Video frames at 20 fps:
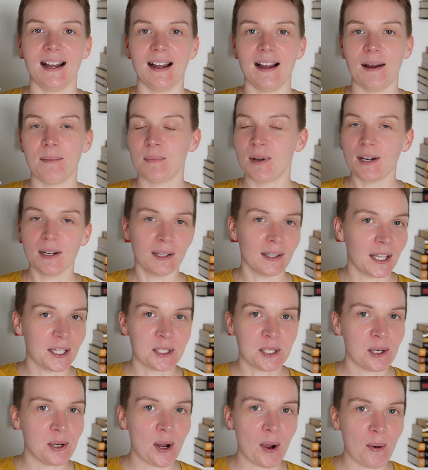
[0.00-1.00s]
I'm gonna
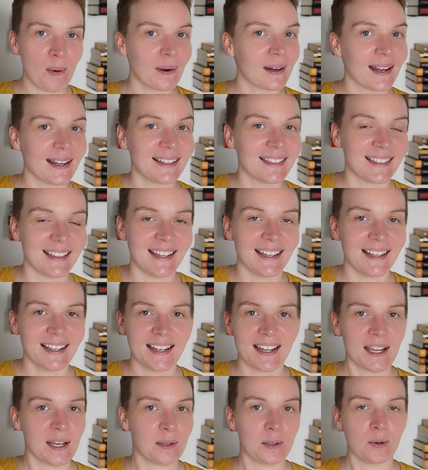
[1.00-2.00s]
let you know what I
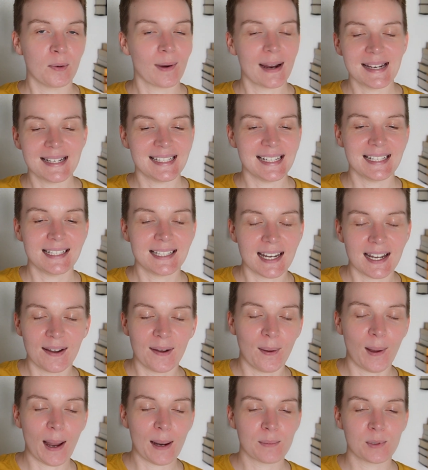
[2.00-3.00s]
think in great
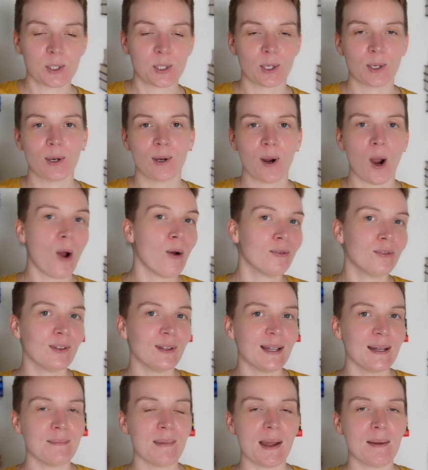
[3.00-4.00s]
detail, I'm sure.
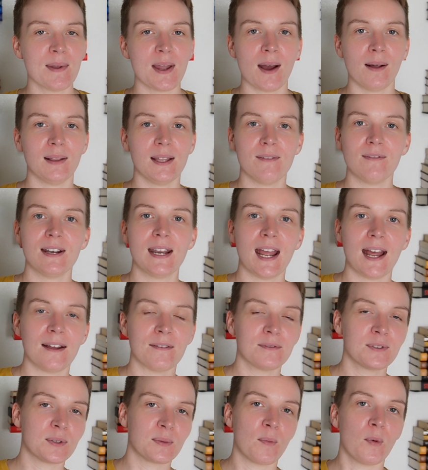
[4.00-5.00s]
Hopefully, maybe I'll even
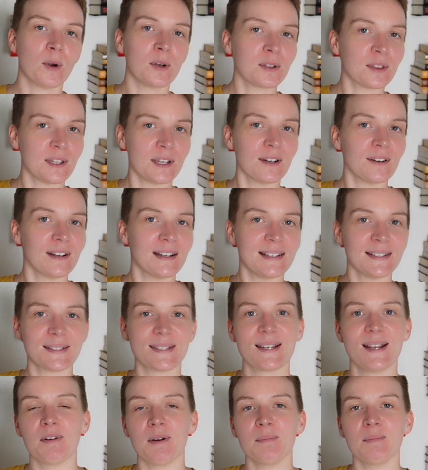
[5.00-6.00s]
have some more theories
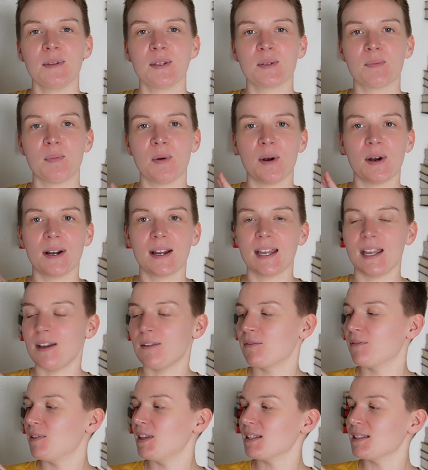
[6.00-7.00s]
from this book
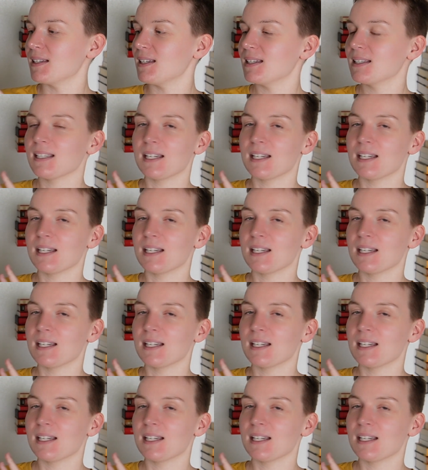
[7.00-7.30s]
if this is